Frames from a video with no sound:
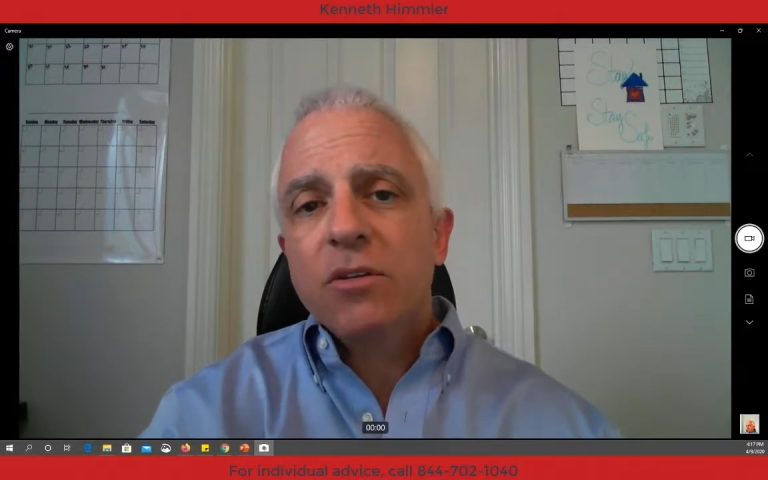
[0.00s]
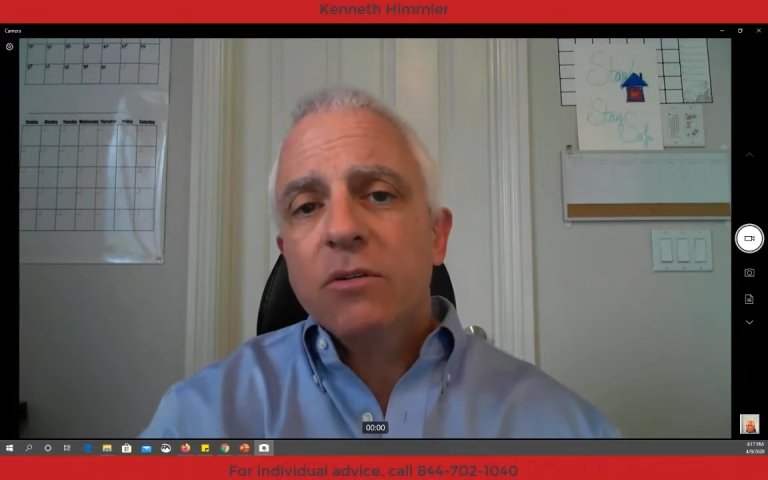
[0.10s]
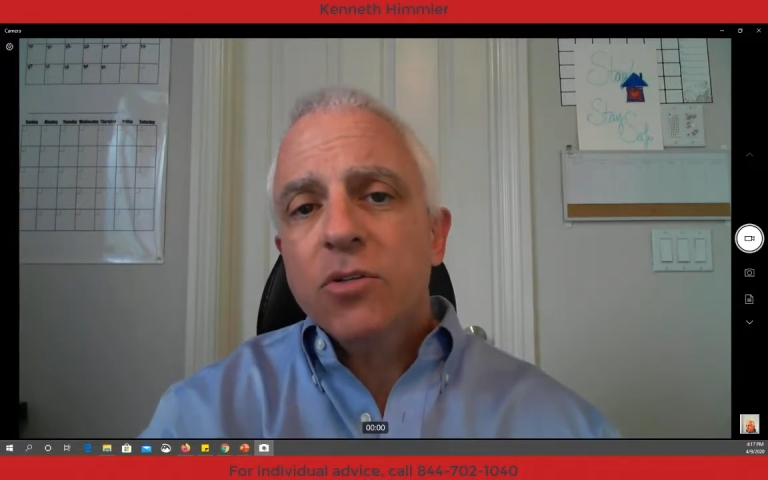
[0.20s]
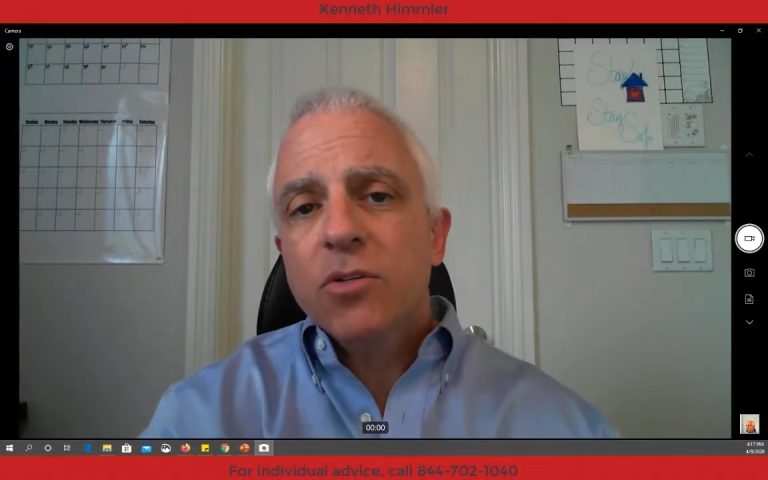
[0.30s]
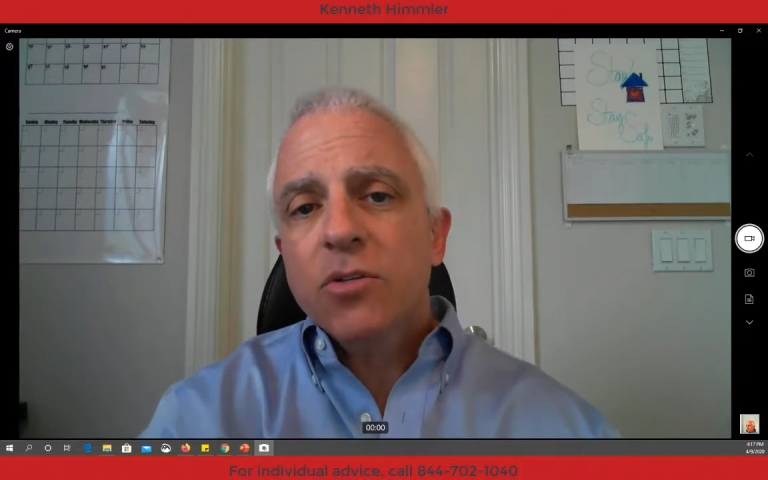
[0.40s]

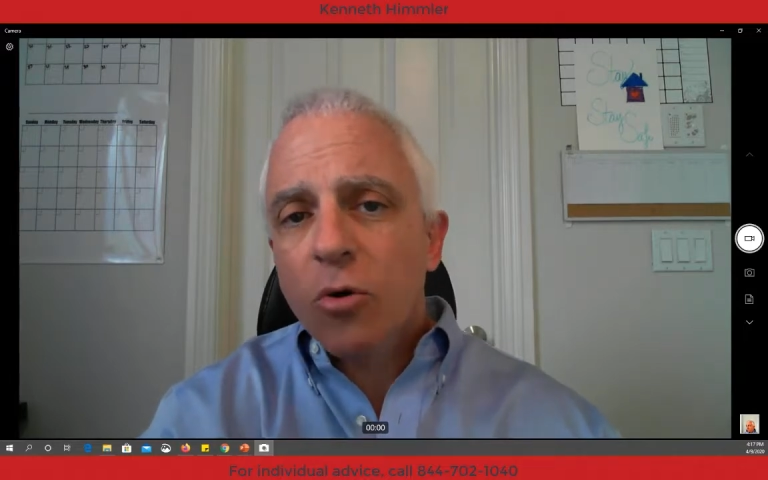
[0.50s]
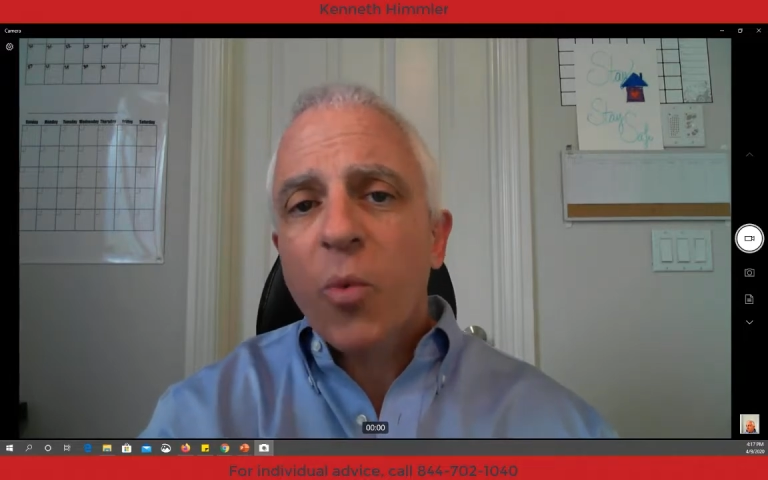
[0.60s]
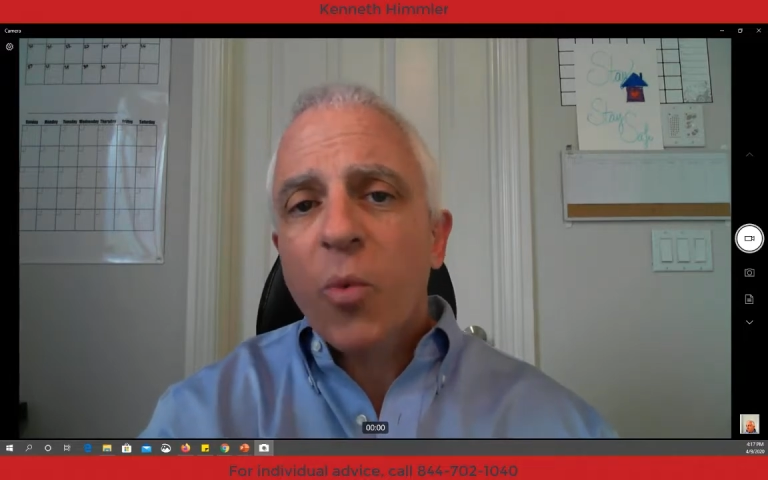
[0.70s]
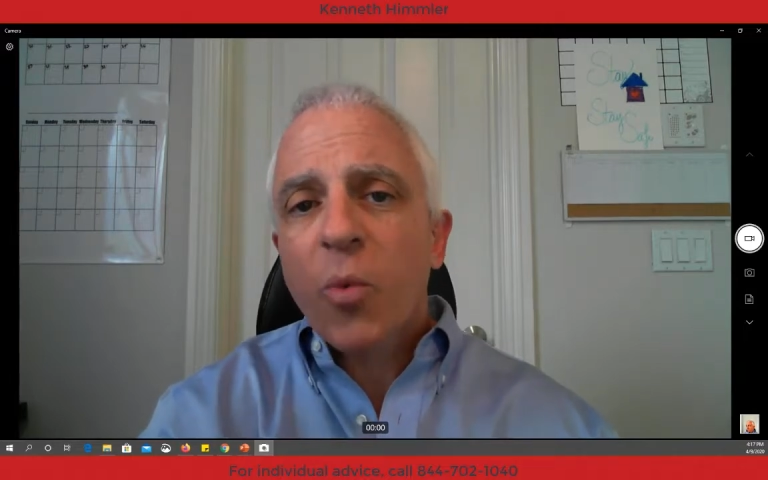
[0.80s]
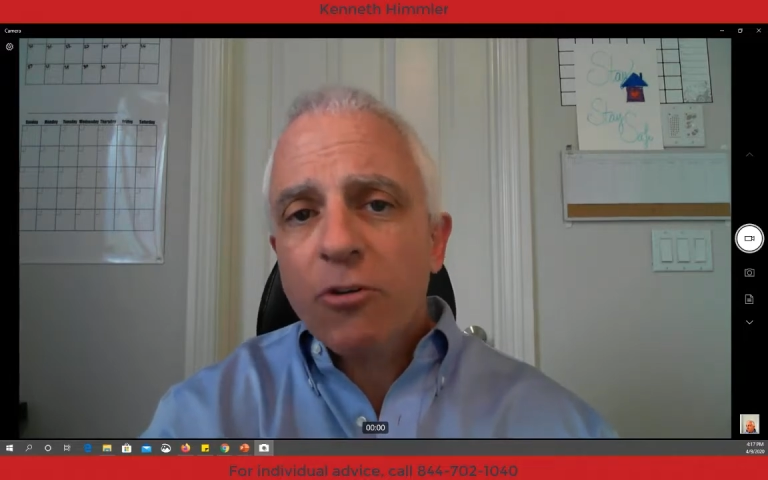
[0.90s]
to
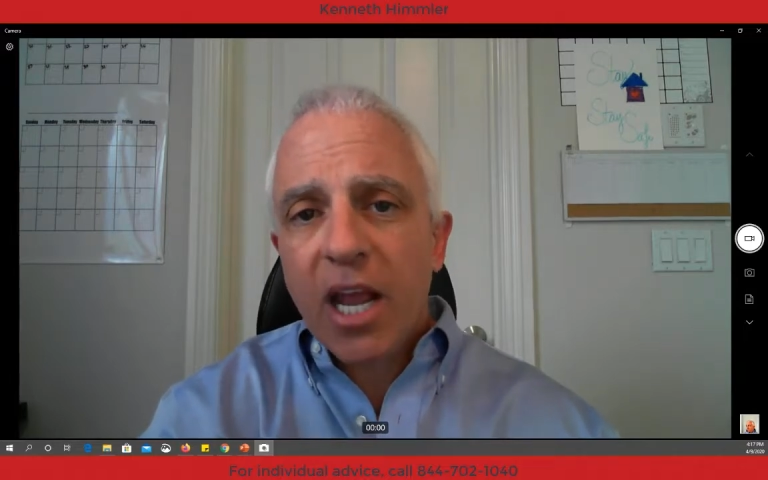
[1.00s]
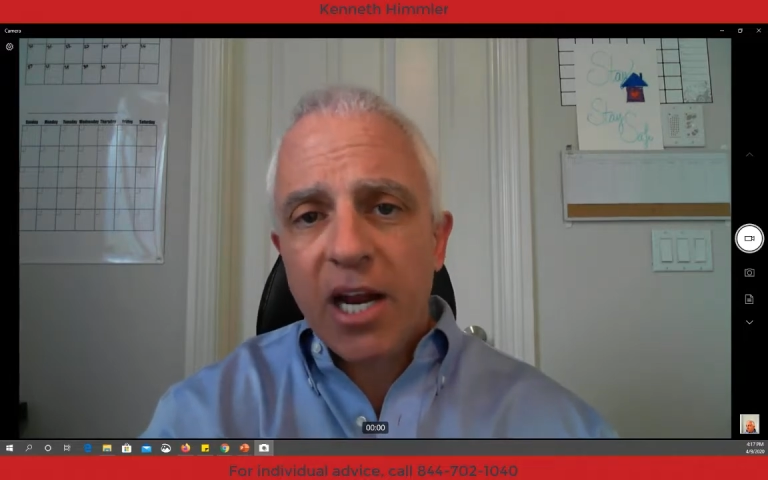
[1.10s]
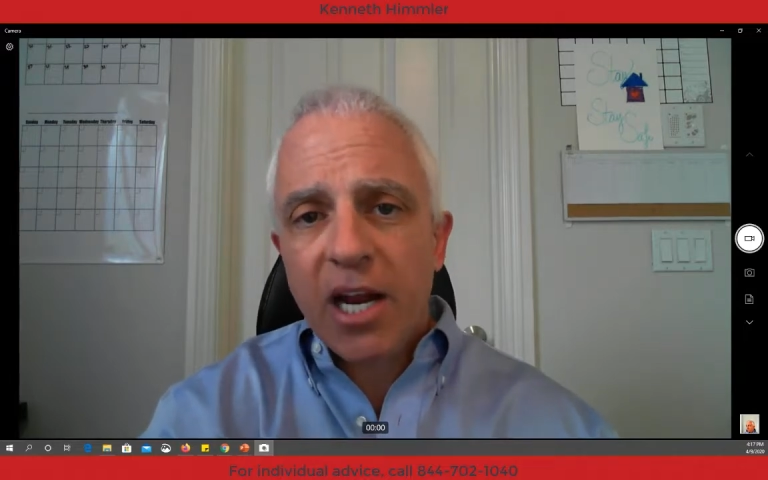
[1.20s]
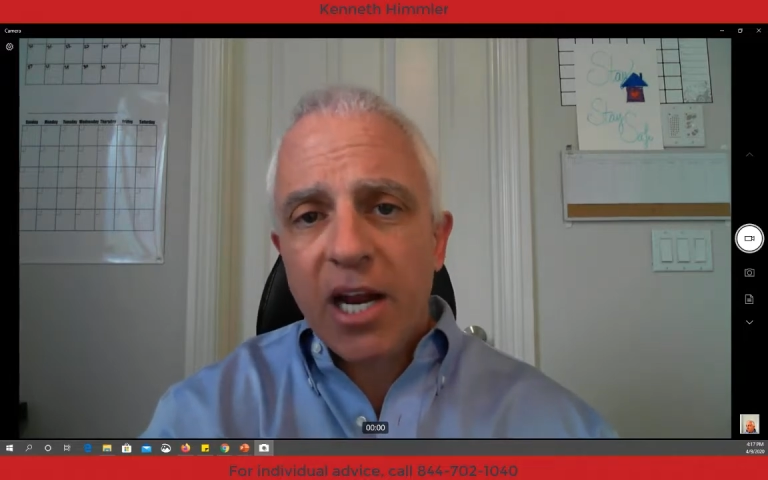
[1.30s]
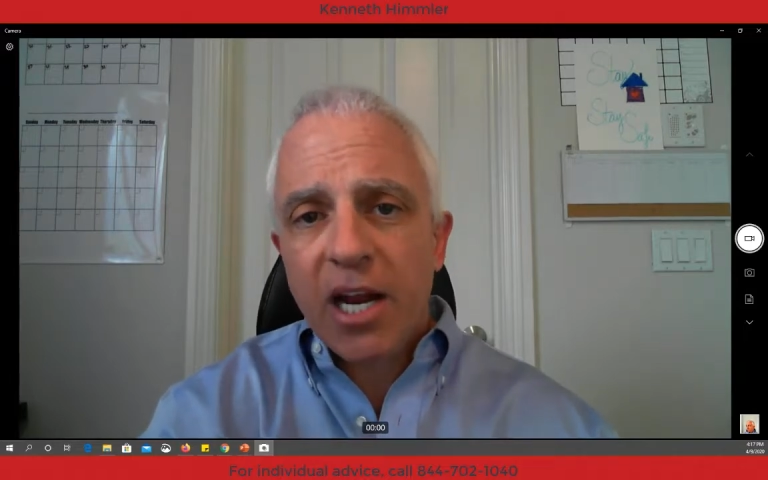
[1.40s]
around
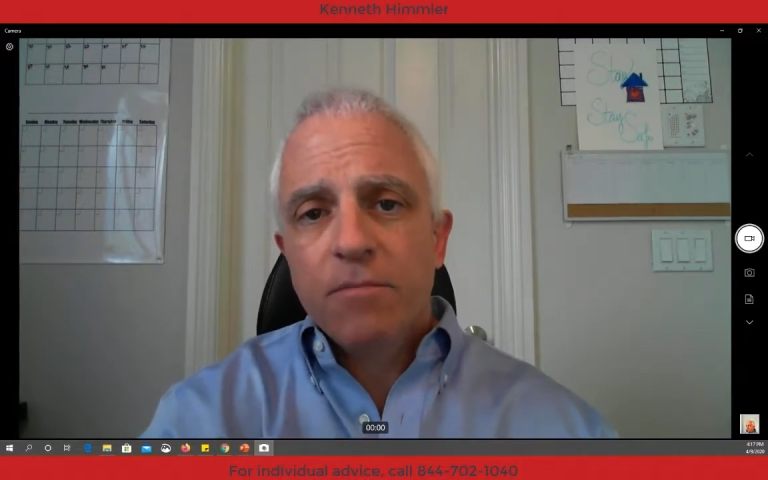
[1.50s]
80,